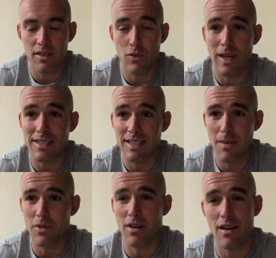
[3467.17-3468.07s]
Do I
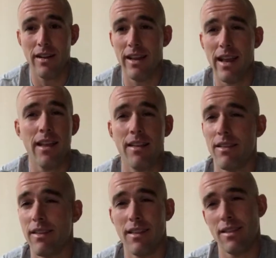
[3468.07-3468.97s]
sleep during the day?
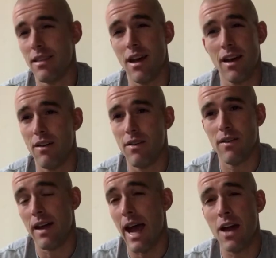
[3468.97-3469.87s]
No.
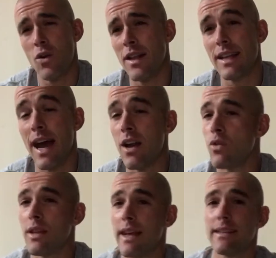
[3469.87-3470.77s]
I don't like, I
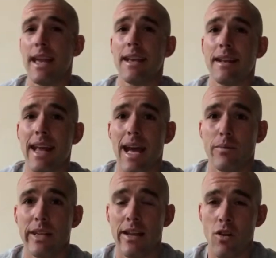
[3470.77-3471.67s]
don't like taking
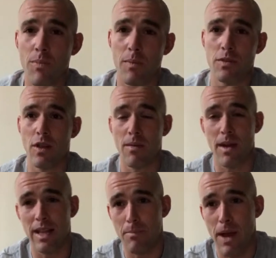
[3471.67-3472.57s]
naps. I know people talk
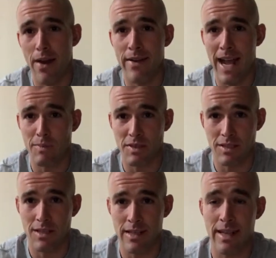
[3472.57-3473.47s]
about like power naps and
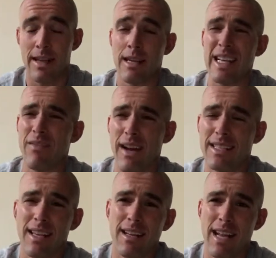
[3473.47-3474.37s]
it's good. If I
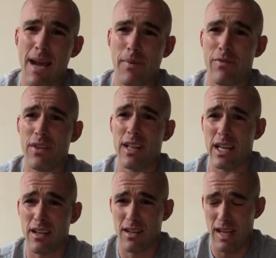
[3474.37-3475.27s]
take a nap, I feel
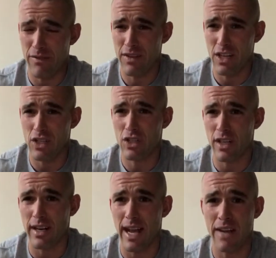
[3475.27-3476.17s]
like I feel like
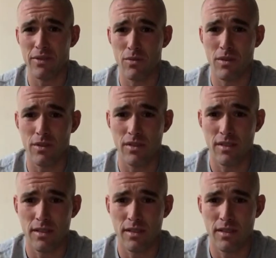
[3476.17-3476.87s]
shit afterwards.